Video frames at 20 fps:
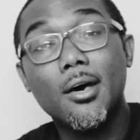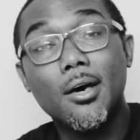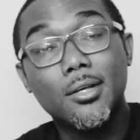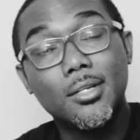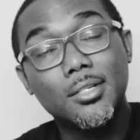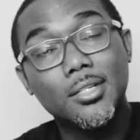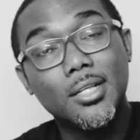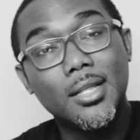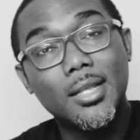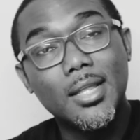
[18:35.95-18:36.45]

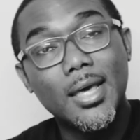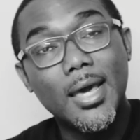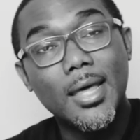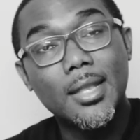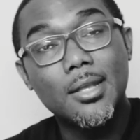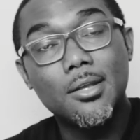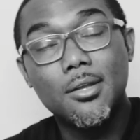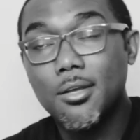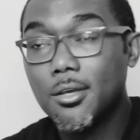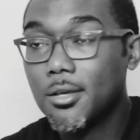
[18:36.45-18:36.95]
Other than
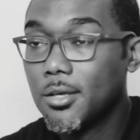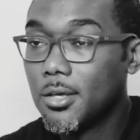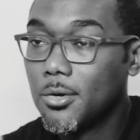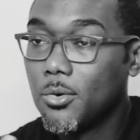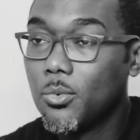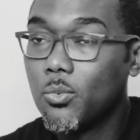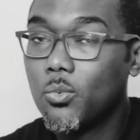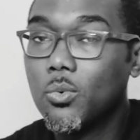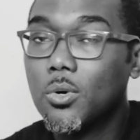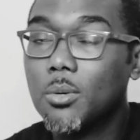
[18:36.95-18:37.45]
that,
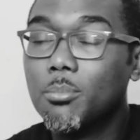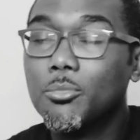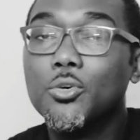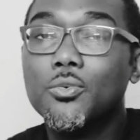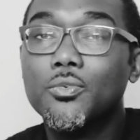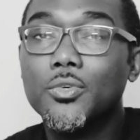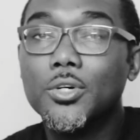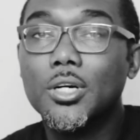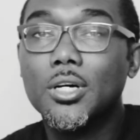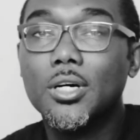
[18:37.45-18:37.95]
we'll
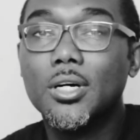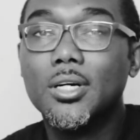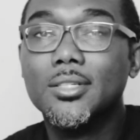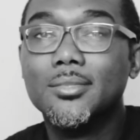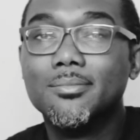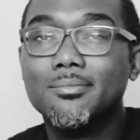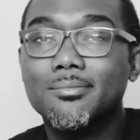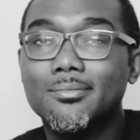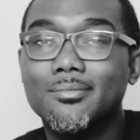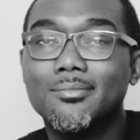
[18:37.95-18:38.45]
move on.